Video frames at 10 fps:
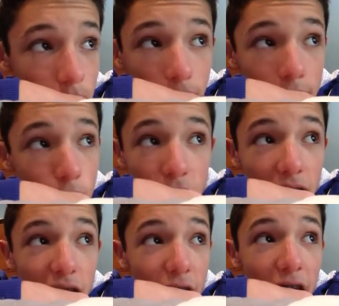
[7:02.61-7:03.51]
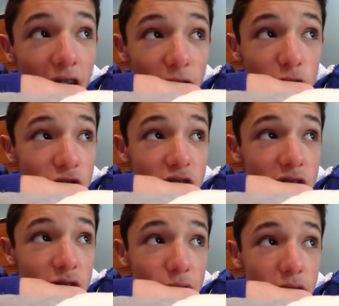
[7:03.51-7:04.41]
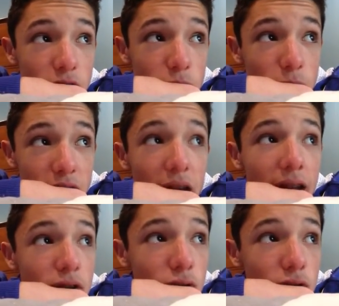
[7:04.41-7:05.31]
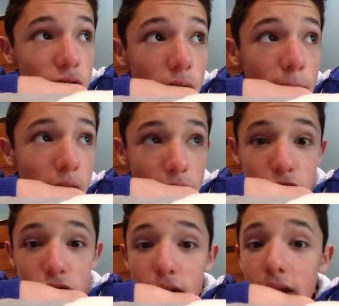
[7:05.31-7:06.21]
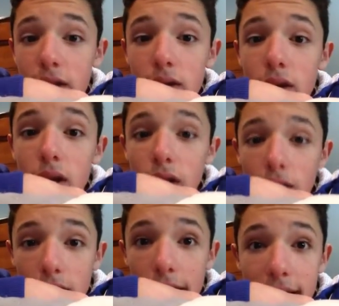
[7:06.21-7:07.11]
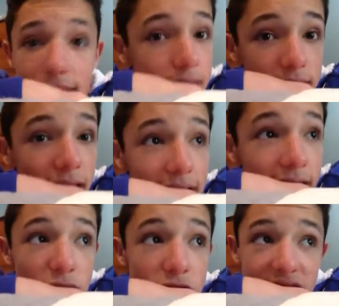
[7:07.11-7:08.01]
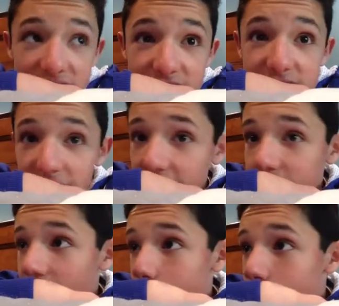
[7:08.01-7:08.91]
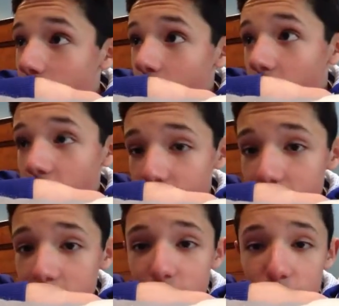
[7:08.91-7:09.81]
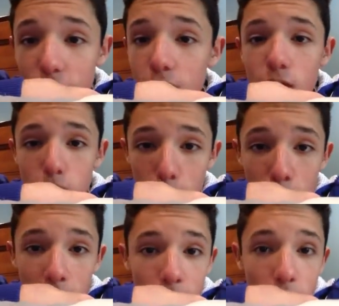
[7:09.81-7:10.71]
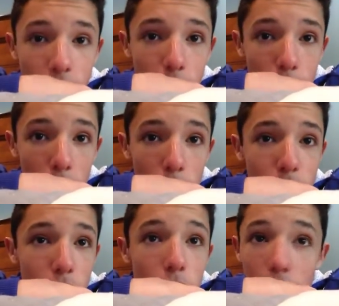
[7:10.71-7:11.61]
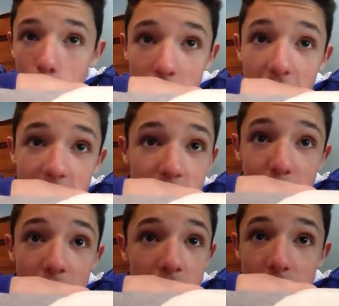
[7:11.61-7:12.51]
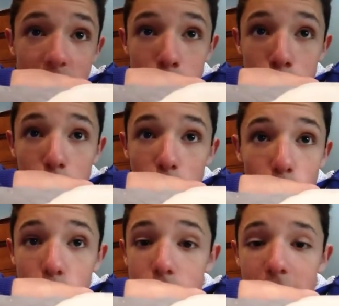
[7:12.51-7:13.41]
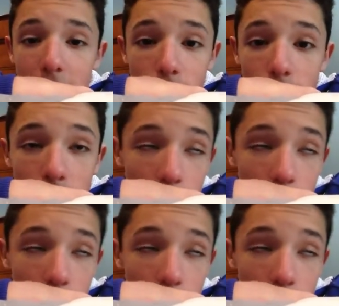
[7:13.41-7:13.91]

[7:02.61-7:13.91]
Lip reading: I don't think I've ever seen a defense with that amount of strength. Like, that thing is insane. Like, I thought the Infernos were pretty fucking powerful, but that defense just blows them out.